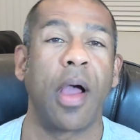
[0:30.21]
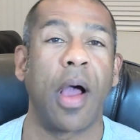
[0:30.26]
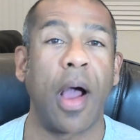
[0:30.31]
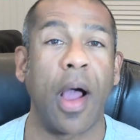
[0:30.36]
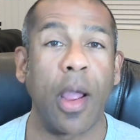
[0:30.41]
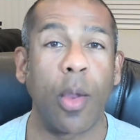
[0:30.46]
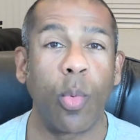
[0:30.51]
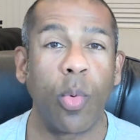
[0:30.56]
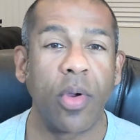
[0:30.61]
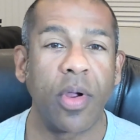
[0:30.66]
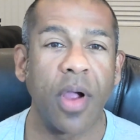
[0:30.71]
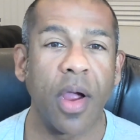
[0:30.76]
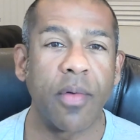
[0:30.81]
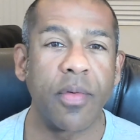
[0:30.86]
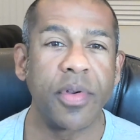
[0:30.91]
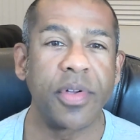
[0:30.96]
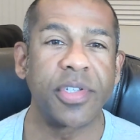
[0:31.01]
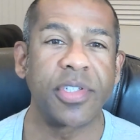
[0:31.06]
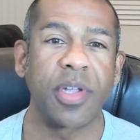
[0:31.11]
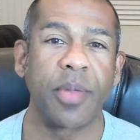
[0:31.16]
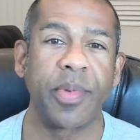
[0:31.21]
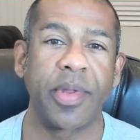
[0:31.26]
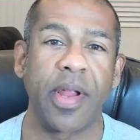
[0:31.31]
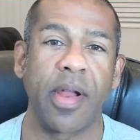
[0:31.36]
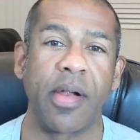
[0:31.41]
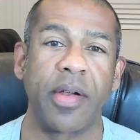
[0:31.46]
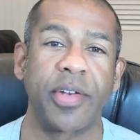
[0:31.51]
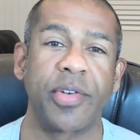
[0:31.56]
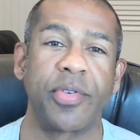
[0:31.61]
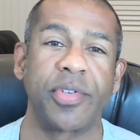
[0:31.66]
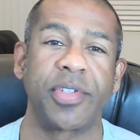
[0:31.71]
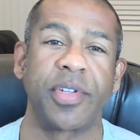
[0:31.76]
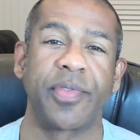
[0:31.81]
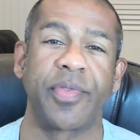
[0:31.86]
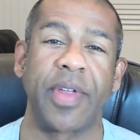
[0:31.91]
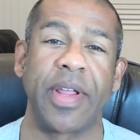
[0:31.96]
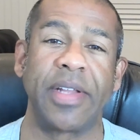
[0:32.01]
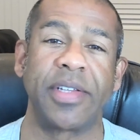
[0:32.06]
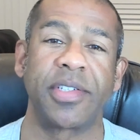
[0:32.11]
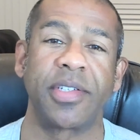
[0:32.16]
I will cover some characteristics
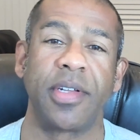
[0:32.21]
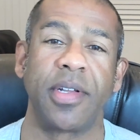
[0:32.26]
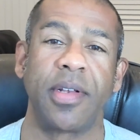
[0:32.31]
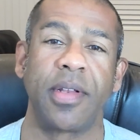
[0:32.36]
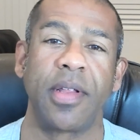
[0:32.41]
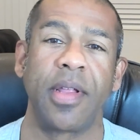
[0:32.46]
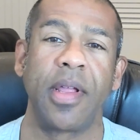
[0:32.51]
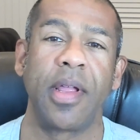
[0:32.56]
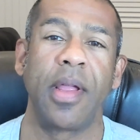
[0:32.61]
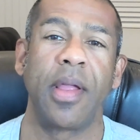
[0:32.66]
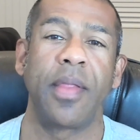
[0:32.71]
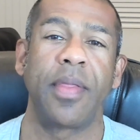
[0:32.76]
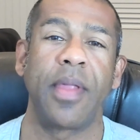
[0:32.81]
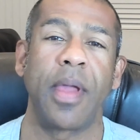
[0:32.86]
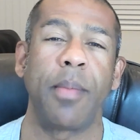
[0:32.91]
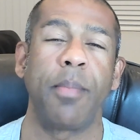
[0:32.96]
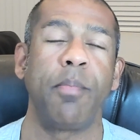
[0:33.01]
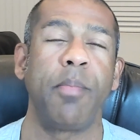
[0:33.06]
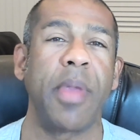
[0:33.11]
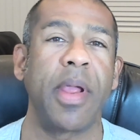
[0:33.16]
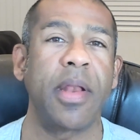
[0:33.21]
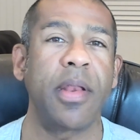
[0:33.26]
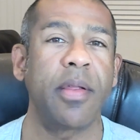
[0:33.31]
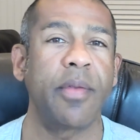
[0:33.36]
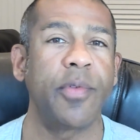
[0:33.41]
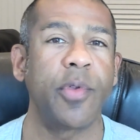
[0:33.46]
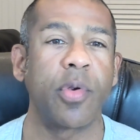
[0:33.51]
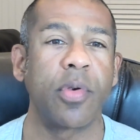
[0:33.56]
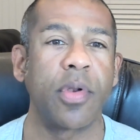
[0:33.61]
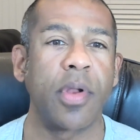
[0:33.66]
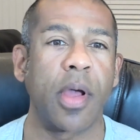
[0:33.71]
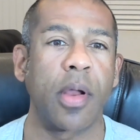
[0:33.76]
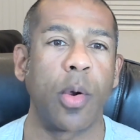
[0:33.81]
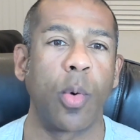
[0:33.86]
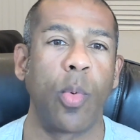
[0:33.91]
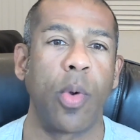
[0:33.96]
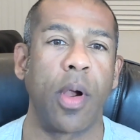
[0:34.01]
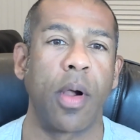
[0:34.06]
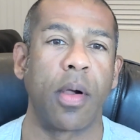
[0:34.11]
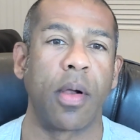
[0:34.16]
of insulin that many of you are not
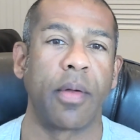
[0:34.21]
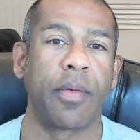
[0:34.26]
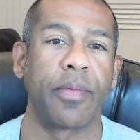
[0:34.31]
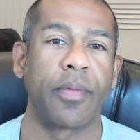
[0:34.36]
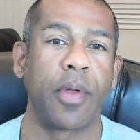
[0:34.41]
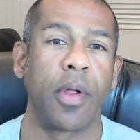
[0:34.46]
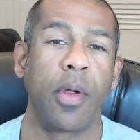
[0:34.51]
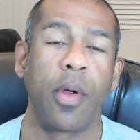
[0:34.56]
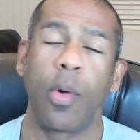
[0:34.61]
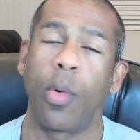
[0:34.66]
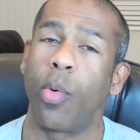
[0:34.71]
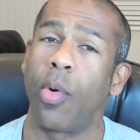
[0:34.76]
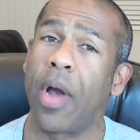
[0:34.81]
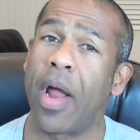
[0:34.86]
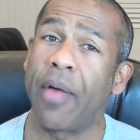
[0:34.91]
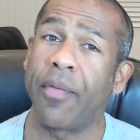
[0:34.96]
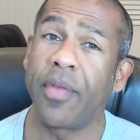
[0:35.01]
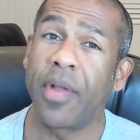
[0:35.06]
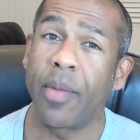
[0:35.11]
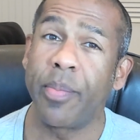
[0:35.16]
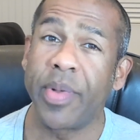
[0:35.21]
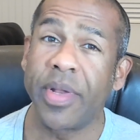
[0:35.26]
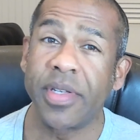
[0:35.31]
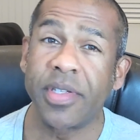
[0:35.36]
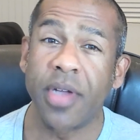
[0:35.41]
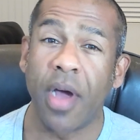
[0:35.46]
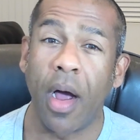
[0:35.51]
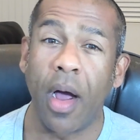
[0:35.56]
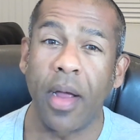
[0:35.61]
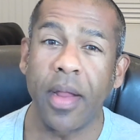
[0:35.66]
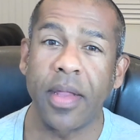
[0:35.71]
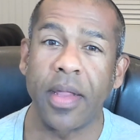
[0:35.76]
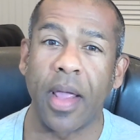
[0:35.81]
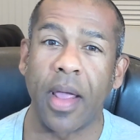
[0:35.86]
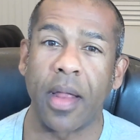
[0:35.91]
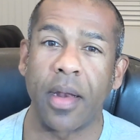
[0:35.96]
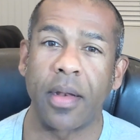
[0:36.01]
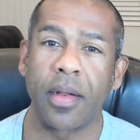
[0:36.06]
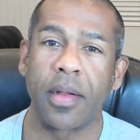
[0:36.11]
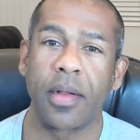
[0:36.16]
aware of or have not been taught yet,